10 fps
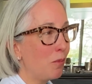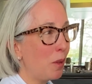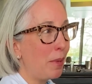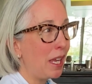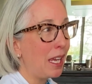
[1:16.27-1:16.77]
the
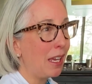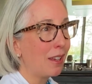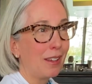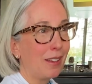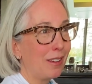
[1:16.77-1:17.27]
big
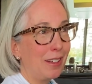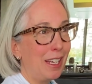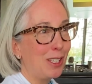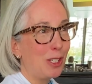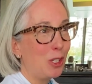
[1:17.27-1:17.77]

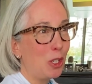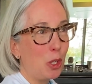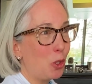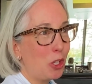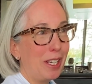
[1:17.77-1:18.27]

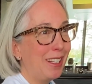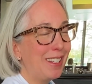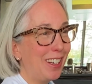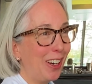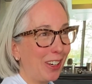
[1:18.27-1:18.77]

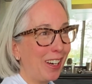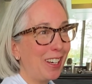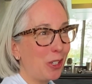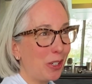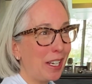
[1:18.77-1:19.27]
institutions in our
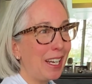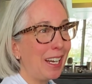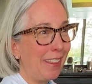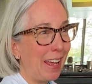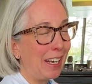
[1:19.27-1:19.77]
country,
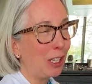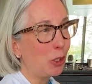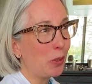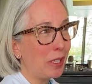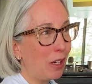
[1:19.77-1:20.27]
and that includes